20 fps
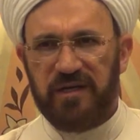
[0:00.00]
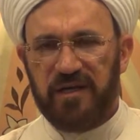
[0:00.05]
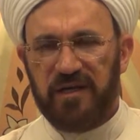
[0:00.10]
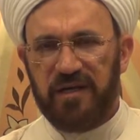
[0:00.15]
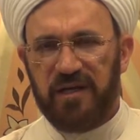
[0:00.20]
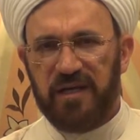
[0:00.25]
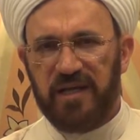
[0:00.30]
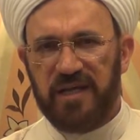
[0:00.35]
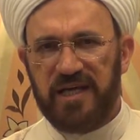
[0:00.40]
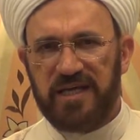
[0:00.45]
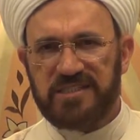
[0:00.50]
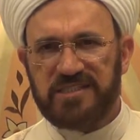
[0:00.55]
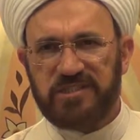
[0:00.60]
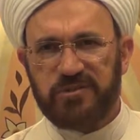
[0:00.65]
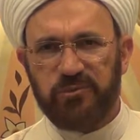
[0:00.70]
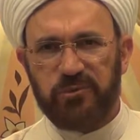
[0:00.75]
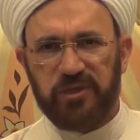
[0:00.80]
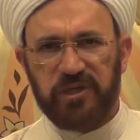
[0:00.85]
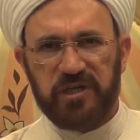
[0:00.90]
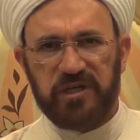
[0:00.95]
Last
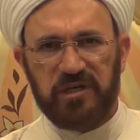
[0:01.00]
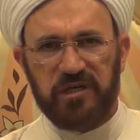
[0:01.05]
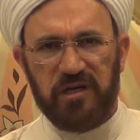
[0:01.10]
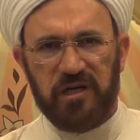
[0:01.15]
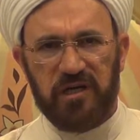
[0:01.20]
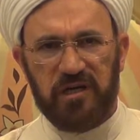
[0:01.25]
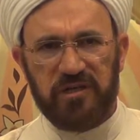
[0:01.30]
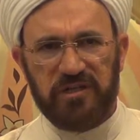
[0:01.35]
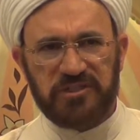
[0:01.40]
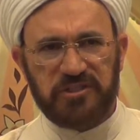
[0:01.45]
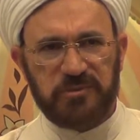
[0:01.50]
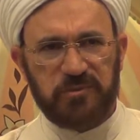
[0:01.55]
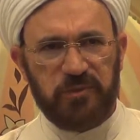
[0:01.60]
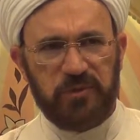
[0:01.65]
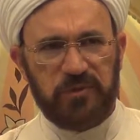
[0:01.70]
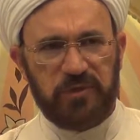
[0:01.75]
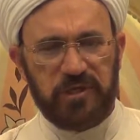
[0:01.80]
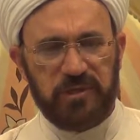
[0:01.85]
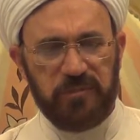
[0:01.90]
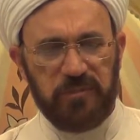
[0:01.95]
week I
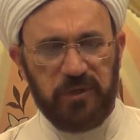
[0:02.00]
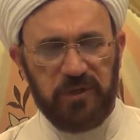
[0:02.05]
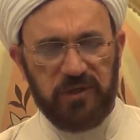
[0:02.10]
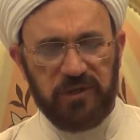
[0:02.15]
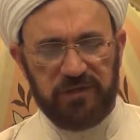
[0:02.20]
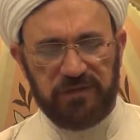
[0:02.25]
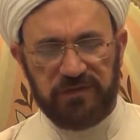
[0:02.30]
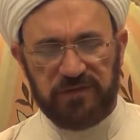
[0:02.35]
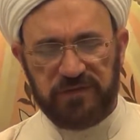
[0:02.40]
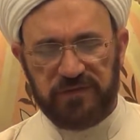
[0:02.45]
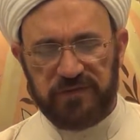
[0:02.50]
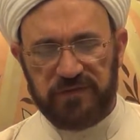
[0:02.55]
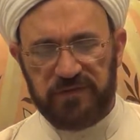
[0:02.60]
spoke about